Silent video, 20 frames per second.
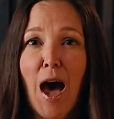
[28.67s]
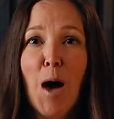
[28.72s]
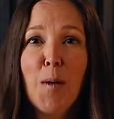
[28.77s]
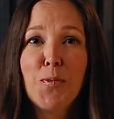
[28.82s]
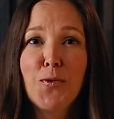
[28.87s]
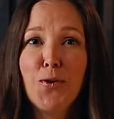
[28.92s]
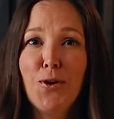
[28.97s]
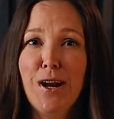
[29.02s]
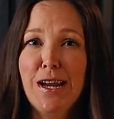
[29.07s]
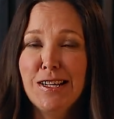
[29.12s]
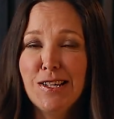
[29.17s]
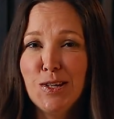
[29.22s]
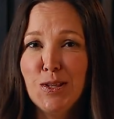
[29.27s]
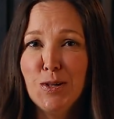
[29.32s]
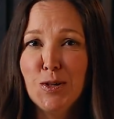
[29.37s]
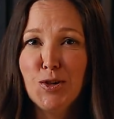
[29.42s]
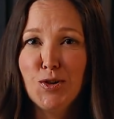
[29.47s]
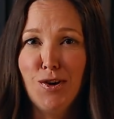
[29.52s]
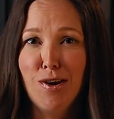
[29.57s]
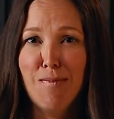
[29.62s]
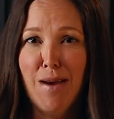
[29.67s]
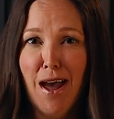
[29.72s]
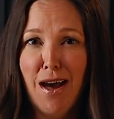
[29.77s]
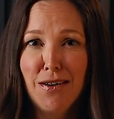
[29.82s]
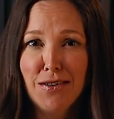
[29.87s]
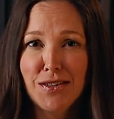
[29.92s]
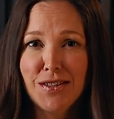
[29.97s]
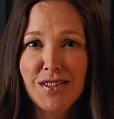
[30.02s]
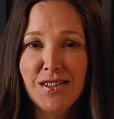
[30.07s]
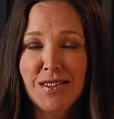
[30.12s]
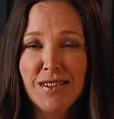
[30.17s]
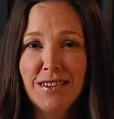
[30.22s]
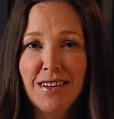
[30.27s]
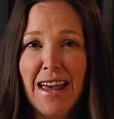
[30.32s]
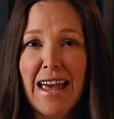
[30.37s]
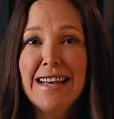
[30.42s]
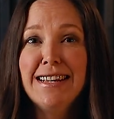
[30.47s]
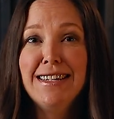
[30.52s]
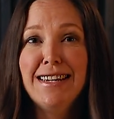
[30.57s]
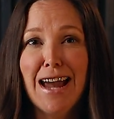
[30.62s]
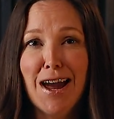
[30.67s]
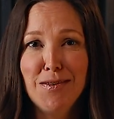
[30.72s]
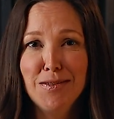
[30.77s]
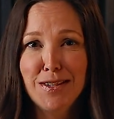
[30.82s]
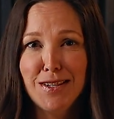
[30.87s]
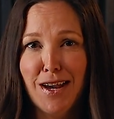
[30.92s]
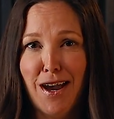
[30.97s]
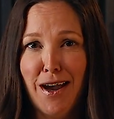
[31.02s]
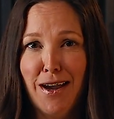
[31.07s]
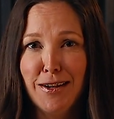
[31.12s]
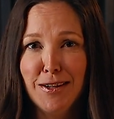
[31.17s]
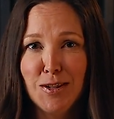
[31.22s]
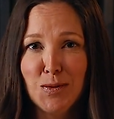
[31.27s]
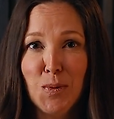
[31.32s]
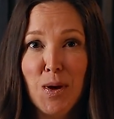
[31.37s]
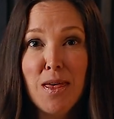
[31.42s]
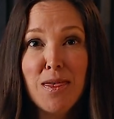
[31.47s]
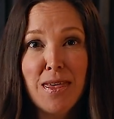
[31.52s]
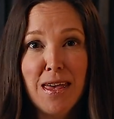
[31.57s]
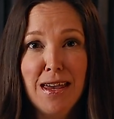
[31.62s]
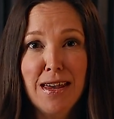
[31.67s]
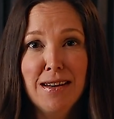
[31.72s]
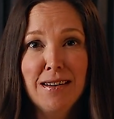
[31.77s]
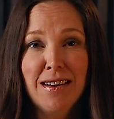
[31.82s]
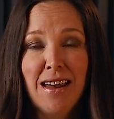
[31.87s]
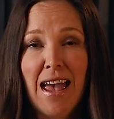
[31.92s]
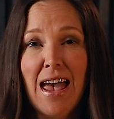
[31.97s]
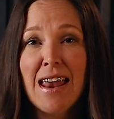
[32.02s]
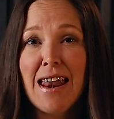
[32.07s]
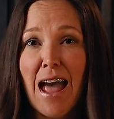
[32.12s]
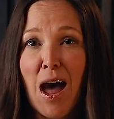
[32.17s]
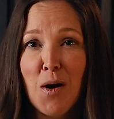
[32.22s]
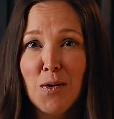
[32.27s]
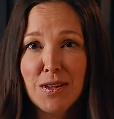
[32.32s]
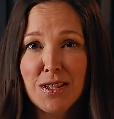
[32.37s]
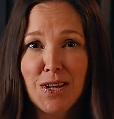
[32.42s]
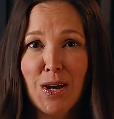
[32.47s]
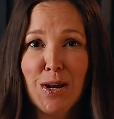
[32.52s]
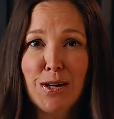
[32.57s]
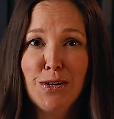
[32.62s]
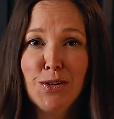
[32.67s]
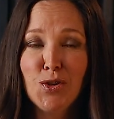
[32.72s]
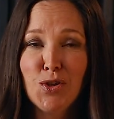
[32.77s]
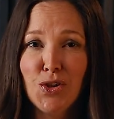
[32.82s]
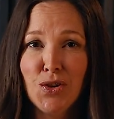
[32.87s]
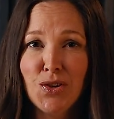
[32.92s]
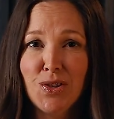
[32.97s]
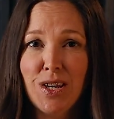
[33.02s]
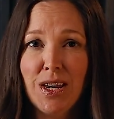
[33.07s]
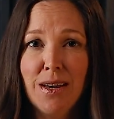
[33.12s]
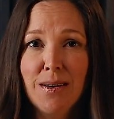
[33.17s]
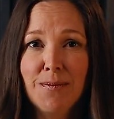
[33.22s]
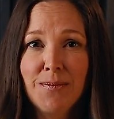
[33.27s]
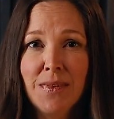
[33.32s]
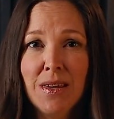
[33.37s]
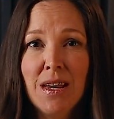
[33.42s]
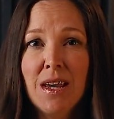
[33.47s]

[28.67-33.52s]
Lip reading: upgrade to their dream house, and downsize within and outside New Jersey